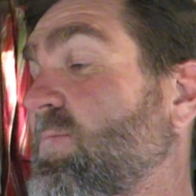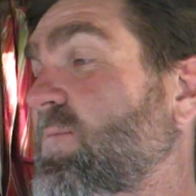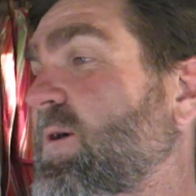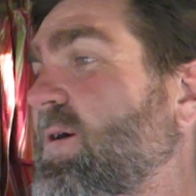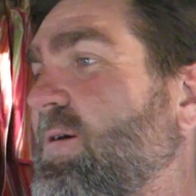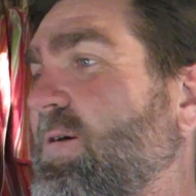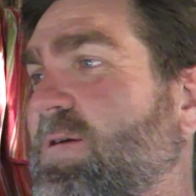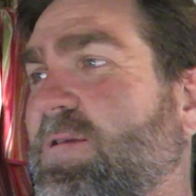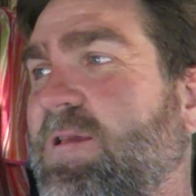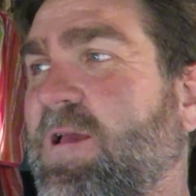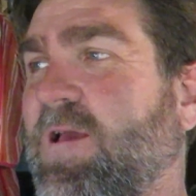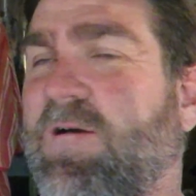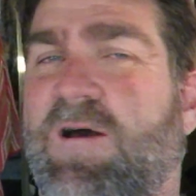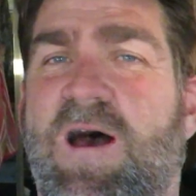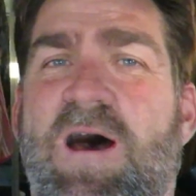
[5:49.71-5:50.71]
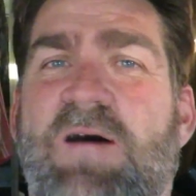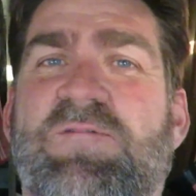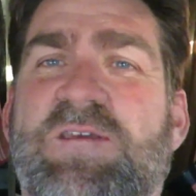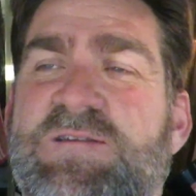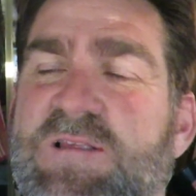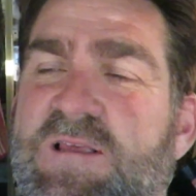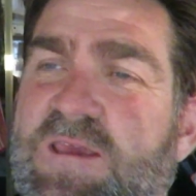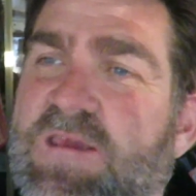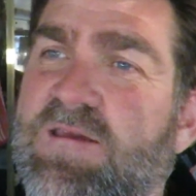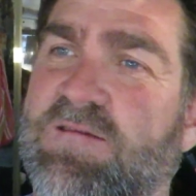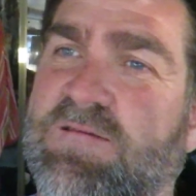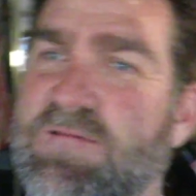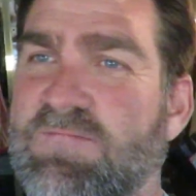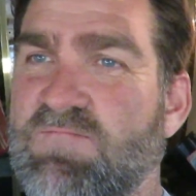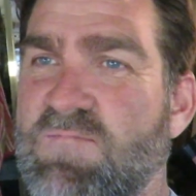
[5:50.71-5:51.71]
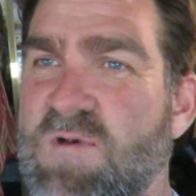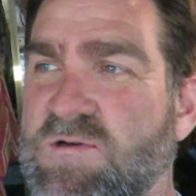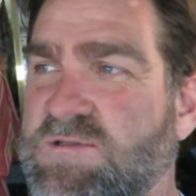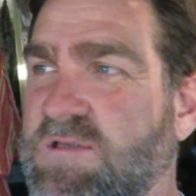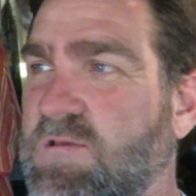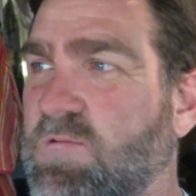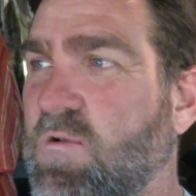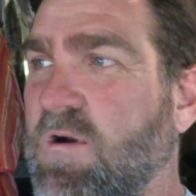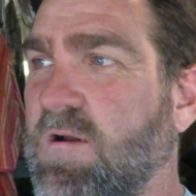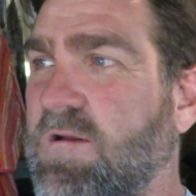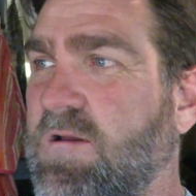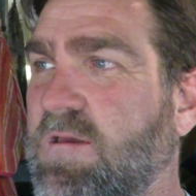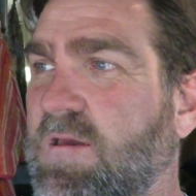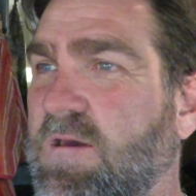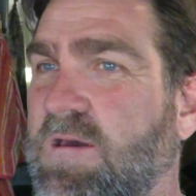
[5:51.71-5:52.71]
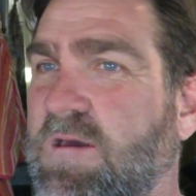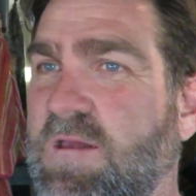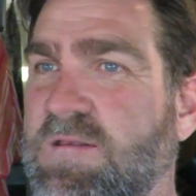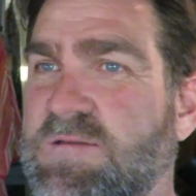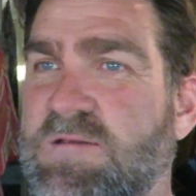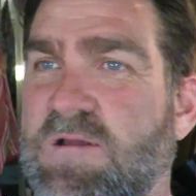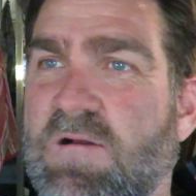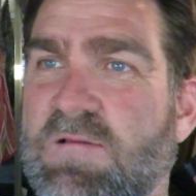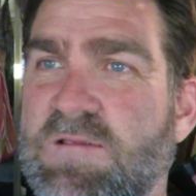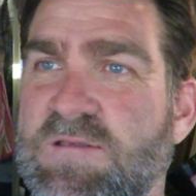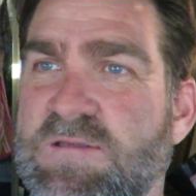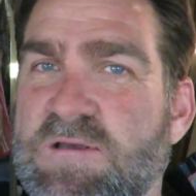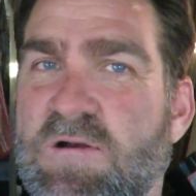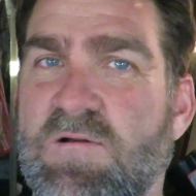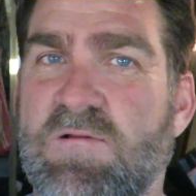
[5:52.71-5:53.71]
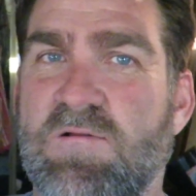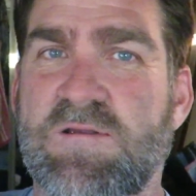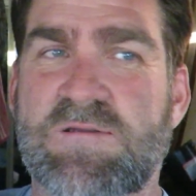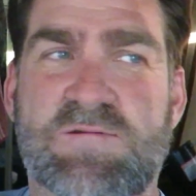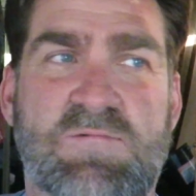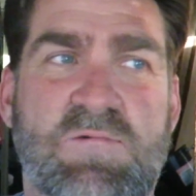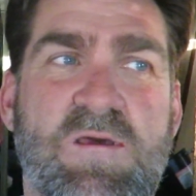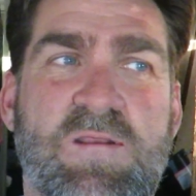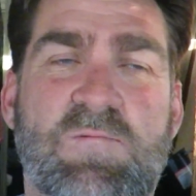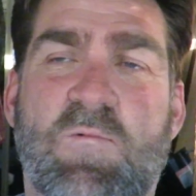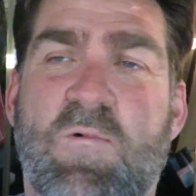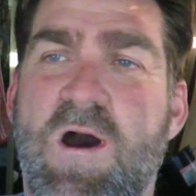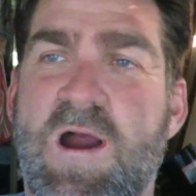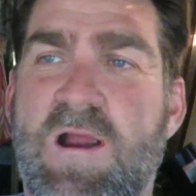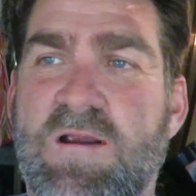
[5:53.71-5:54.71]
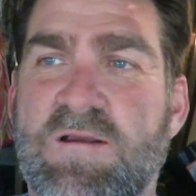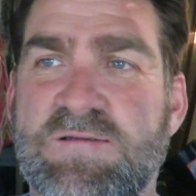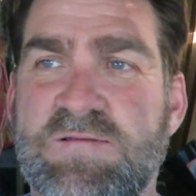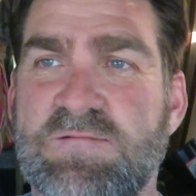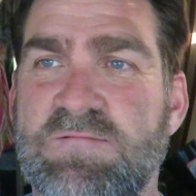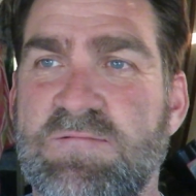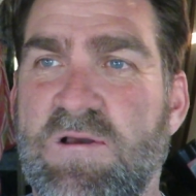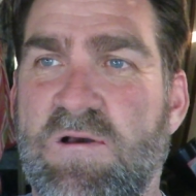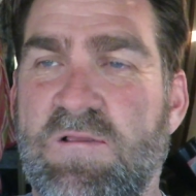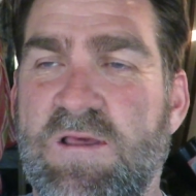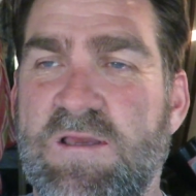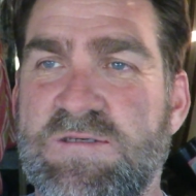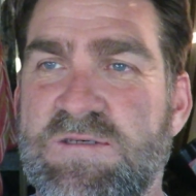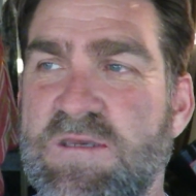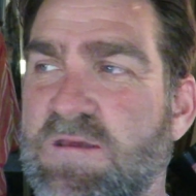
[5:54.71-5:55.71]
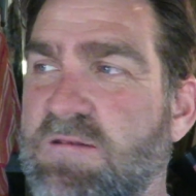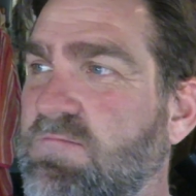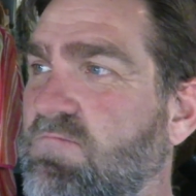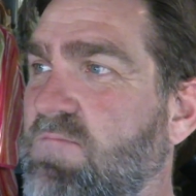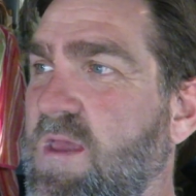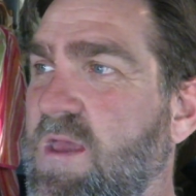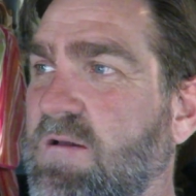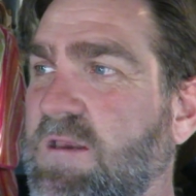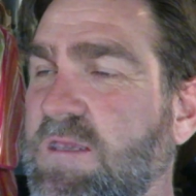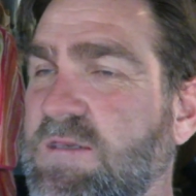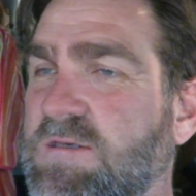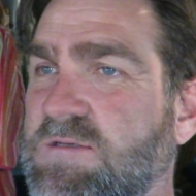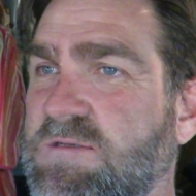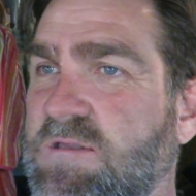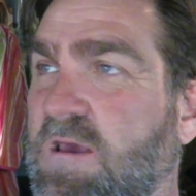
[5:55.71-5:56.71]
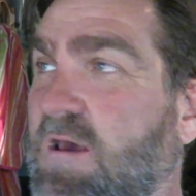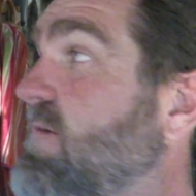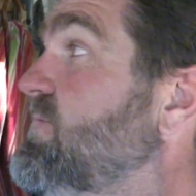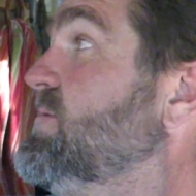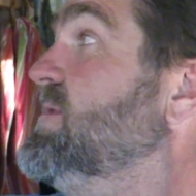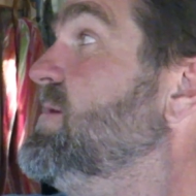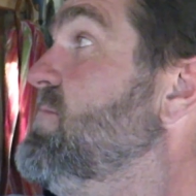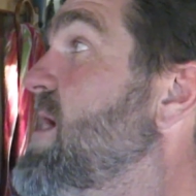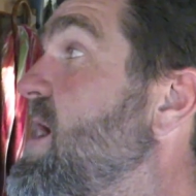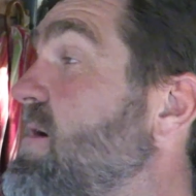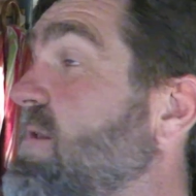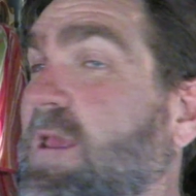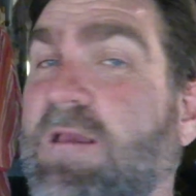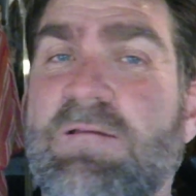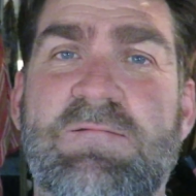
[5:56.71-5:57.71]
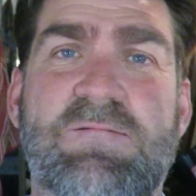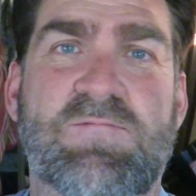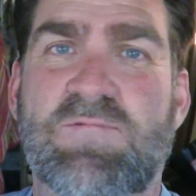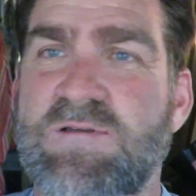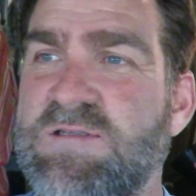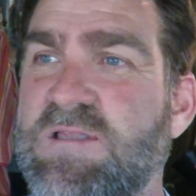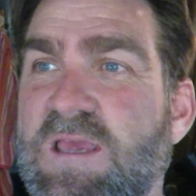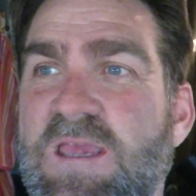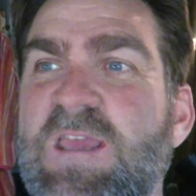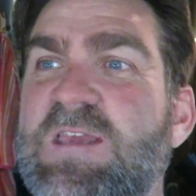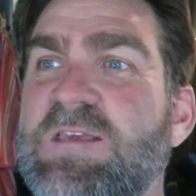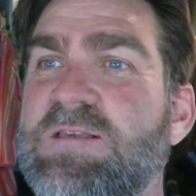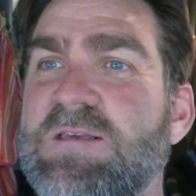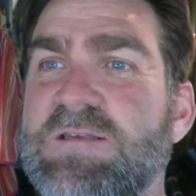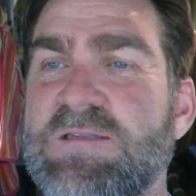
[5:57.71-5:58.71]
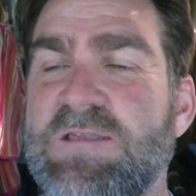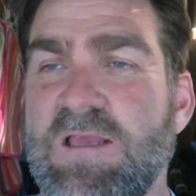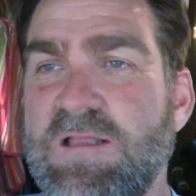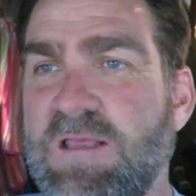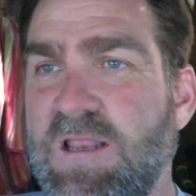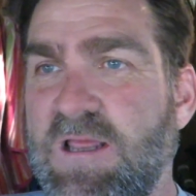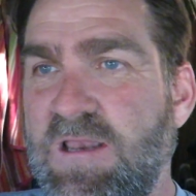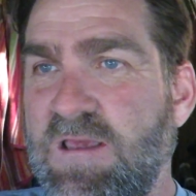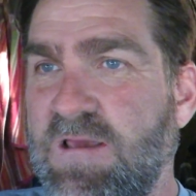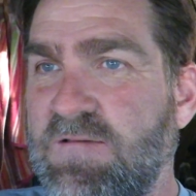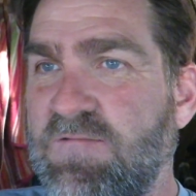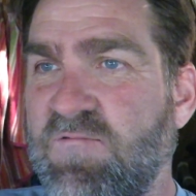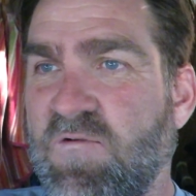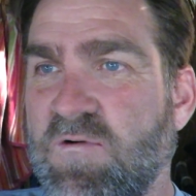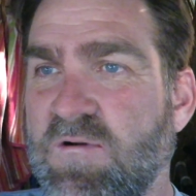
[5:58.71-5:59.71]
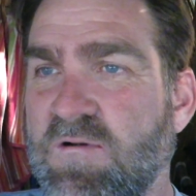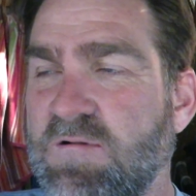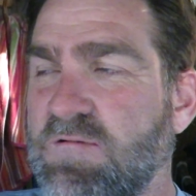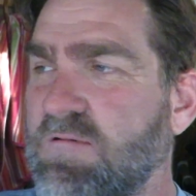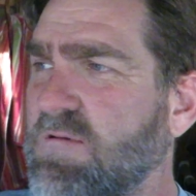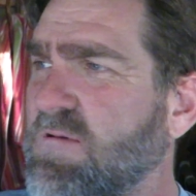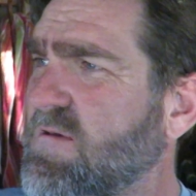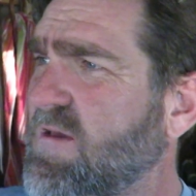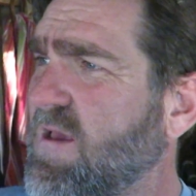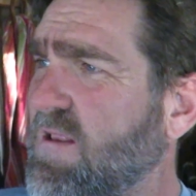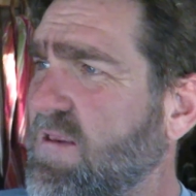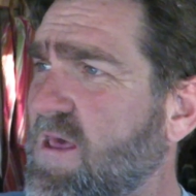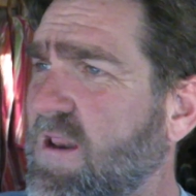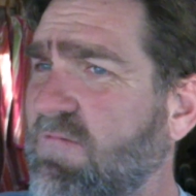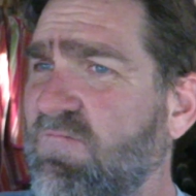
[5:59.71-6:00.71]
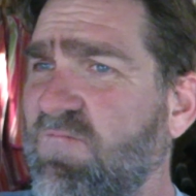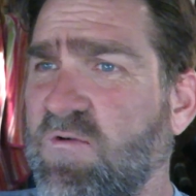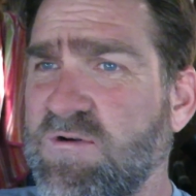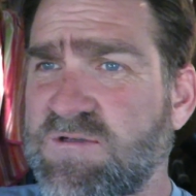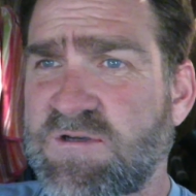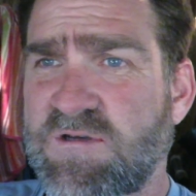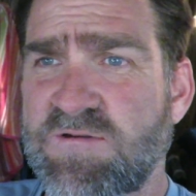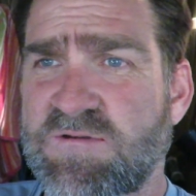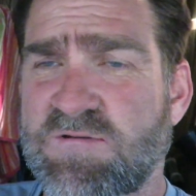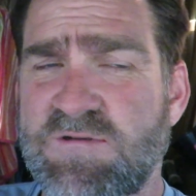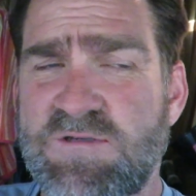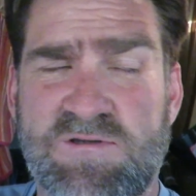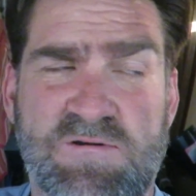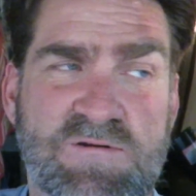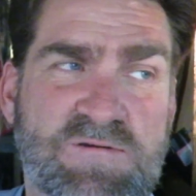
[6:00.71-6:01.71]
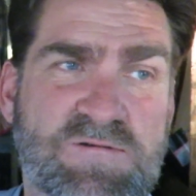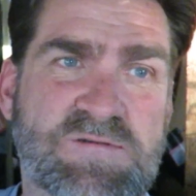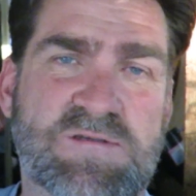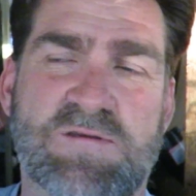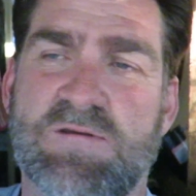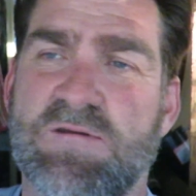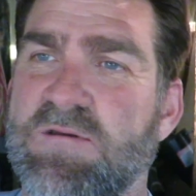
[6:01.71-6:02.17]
well, you know, obviously most of the work installing solar is running wires and all that shit, mounting stuff. But the mounting was the easiest thing that I did. Hell, not even 4 screws, 3 screws.